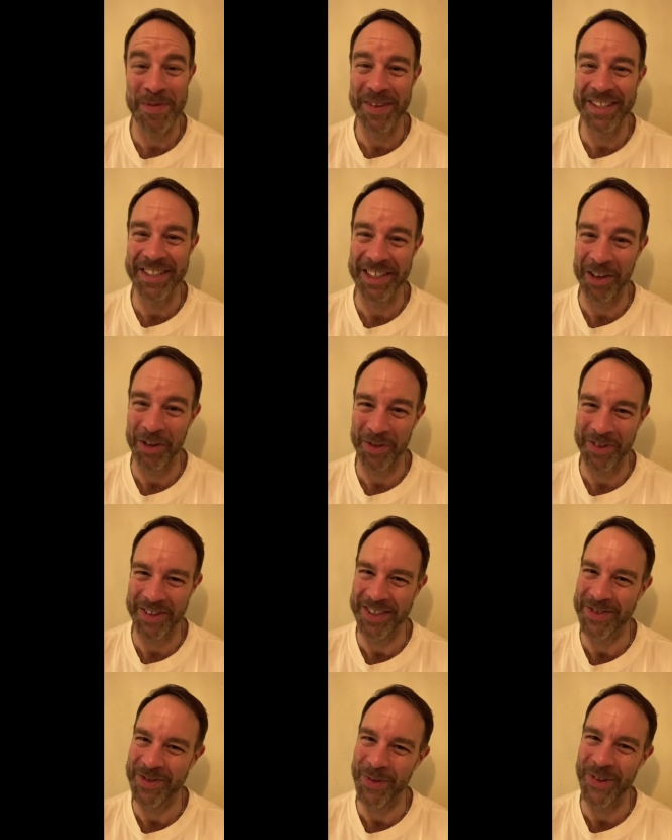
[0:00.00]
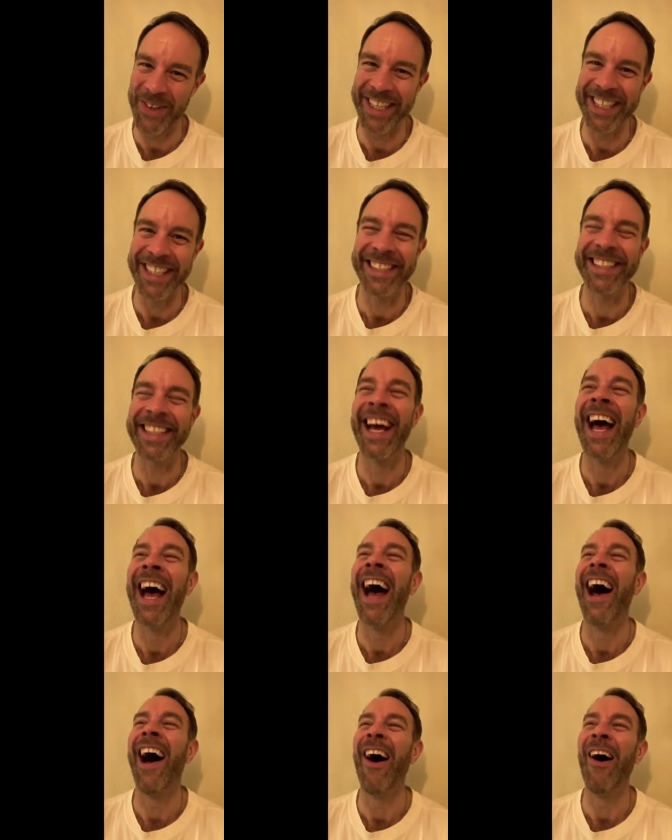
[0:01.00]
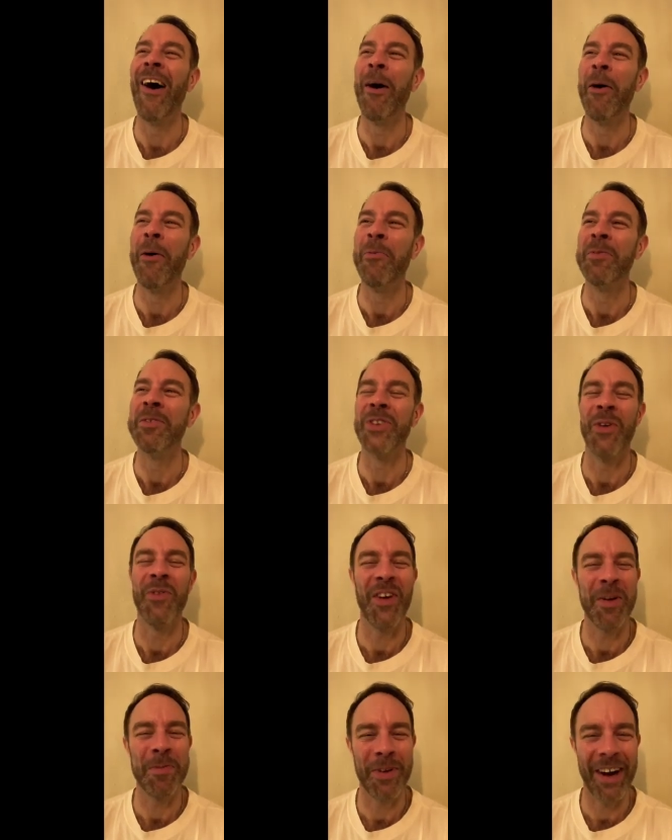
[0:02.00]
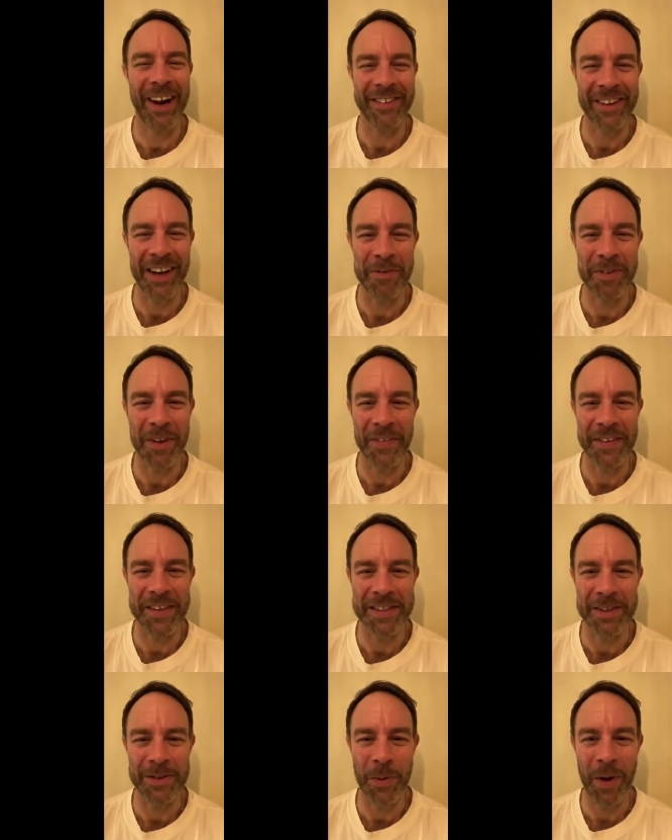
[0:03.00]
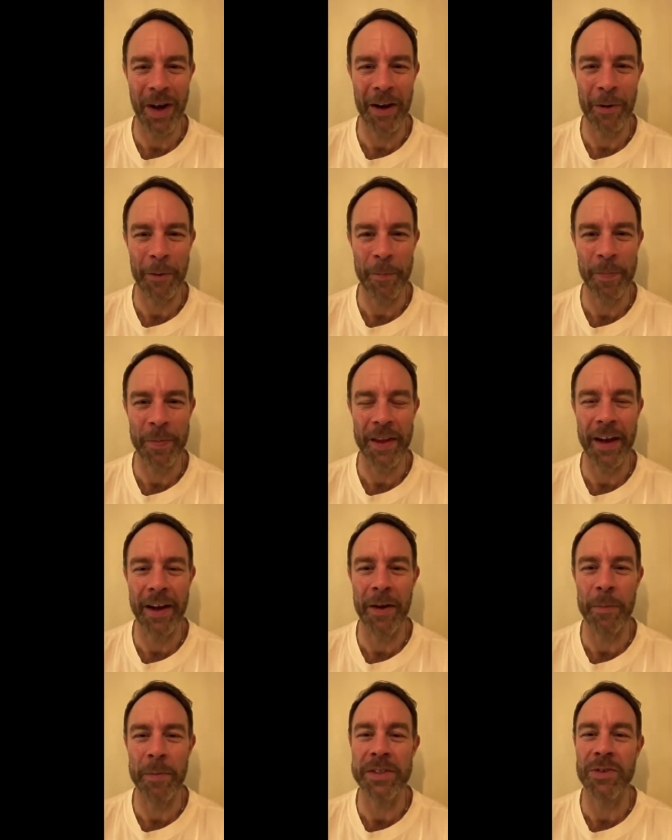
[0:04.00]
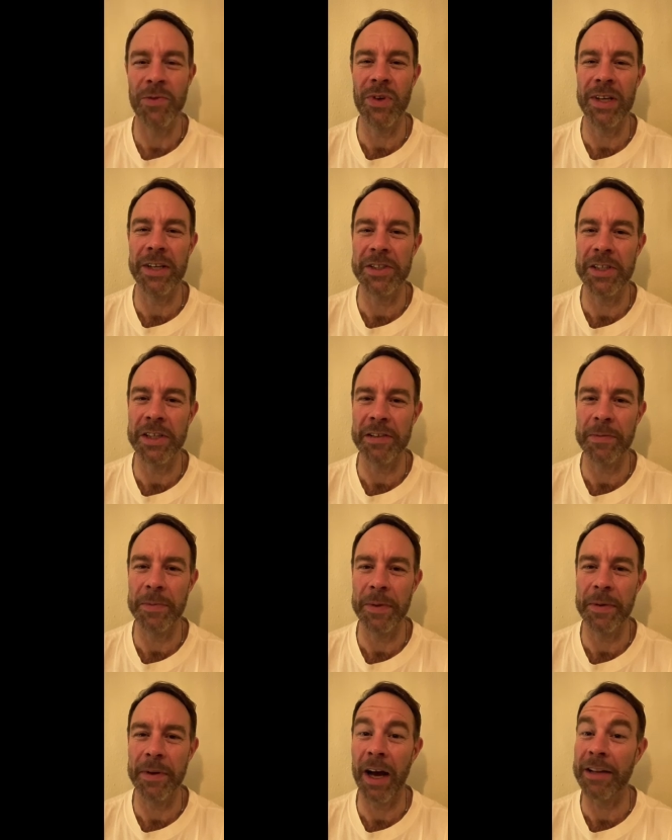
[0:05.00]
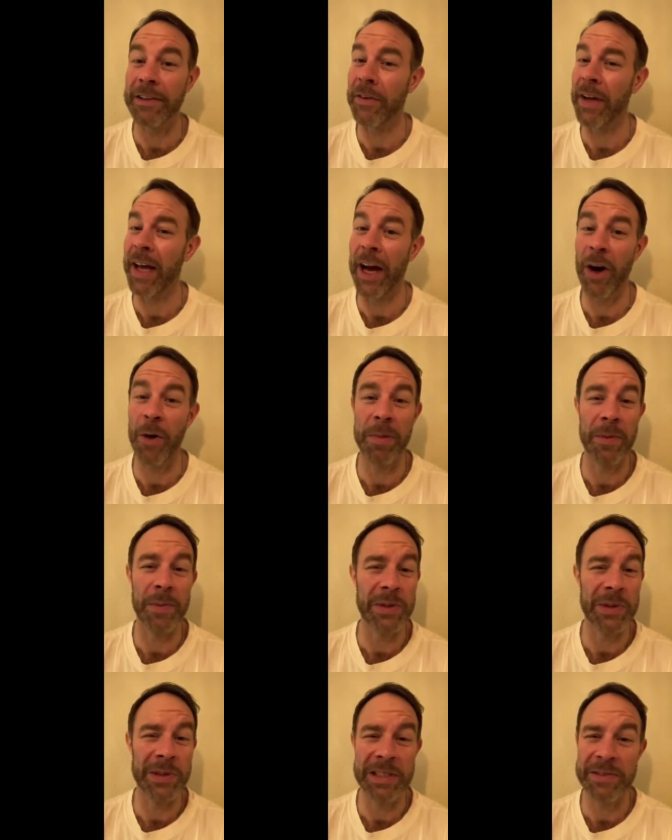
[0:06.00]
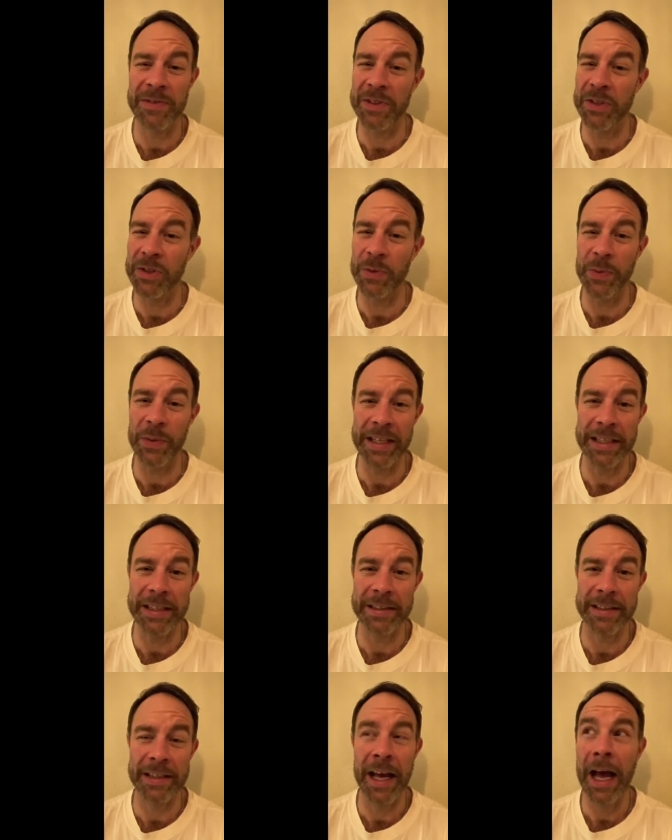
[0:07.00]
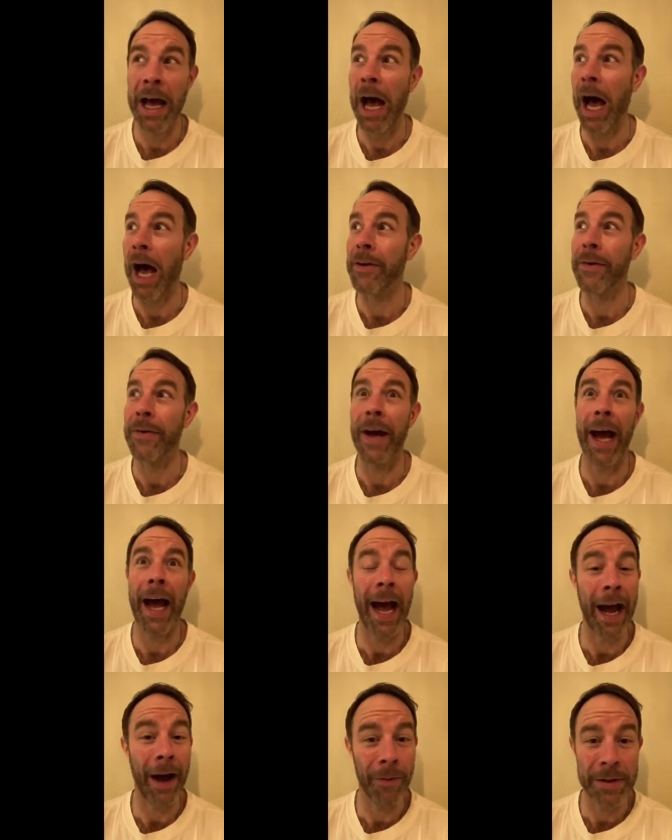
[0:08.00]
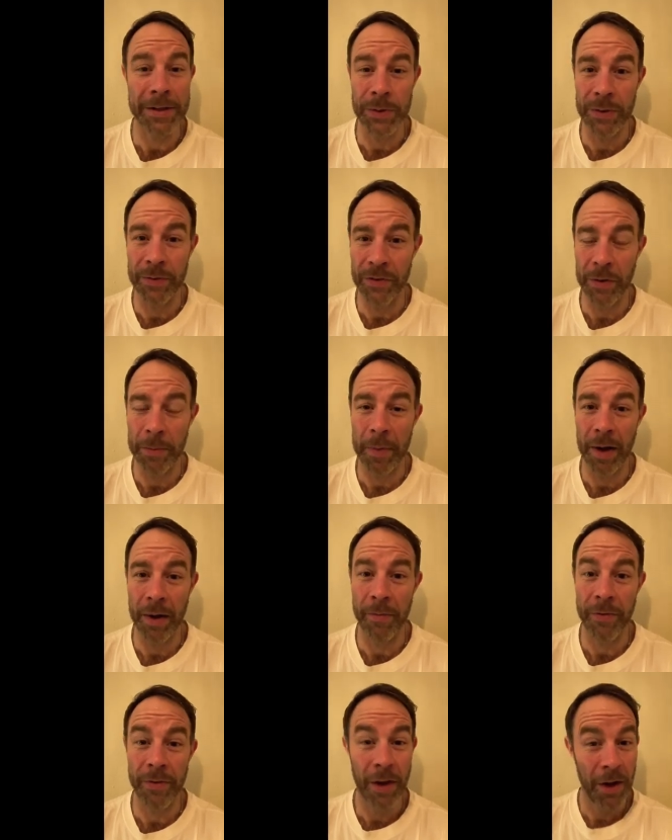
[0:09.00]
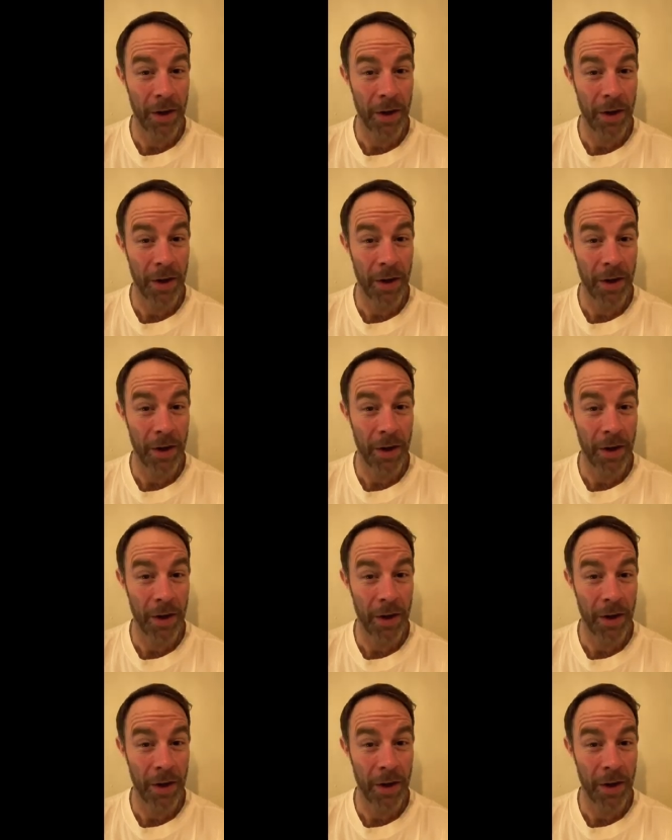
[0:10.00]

myself for this for weeks. Um, so I'm very proud that I've done this as well. Um, it's a real achievement. I don't know how people do this for two weeks. I don't know how they do it for a month,